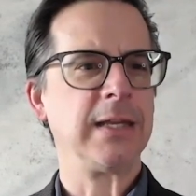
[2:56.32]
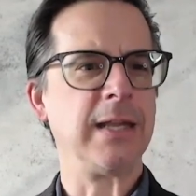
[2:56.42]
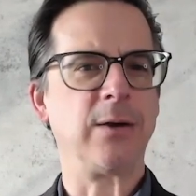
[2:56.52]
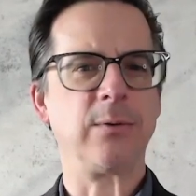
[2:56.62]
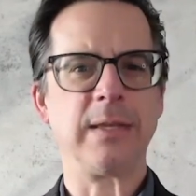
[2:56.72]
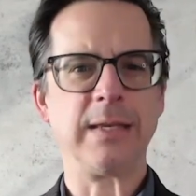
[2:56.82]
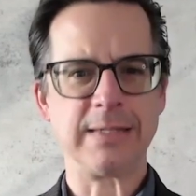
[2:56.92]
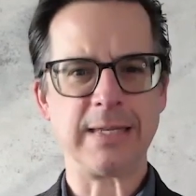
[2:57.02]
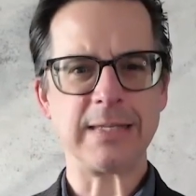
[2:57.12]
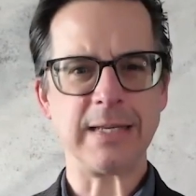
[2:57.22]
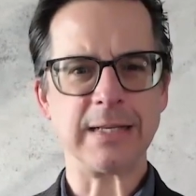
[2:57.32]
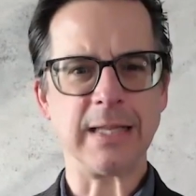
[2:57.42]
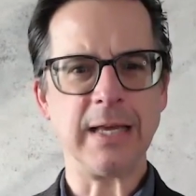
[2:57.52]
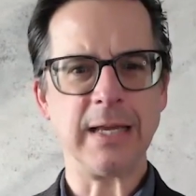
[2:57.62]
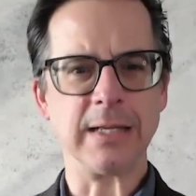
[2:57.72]
Now, the existing
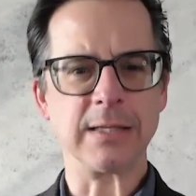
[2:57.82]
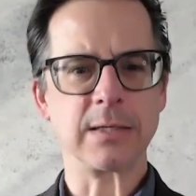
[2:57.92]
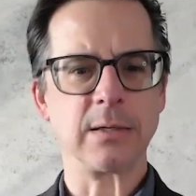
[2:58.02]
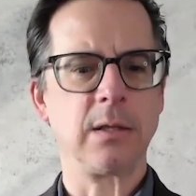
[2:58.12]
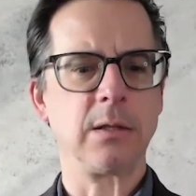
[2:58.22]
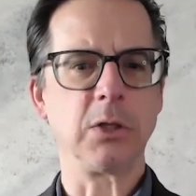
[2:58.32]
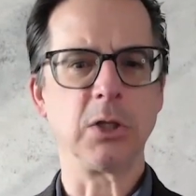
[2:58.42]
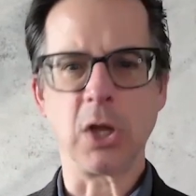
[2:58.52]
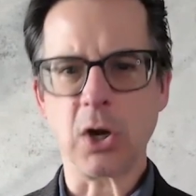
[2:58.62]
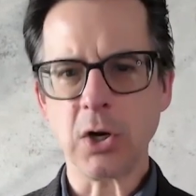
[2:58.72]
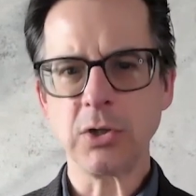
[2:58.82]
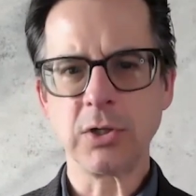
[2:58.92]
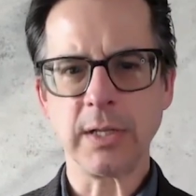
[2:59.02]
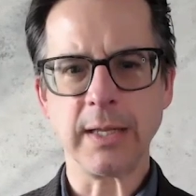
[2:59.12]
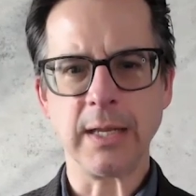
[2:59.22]
clients
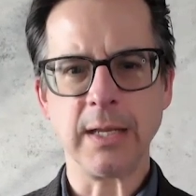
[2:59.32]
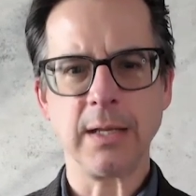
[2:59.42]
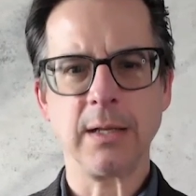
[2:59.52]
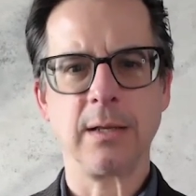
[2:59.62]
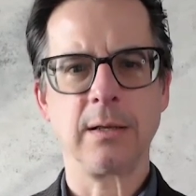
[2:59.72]
largely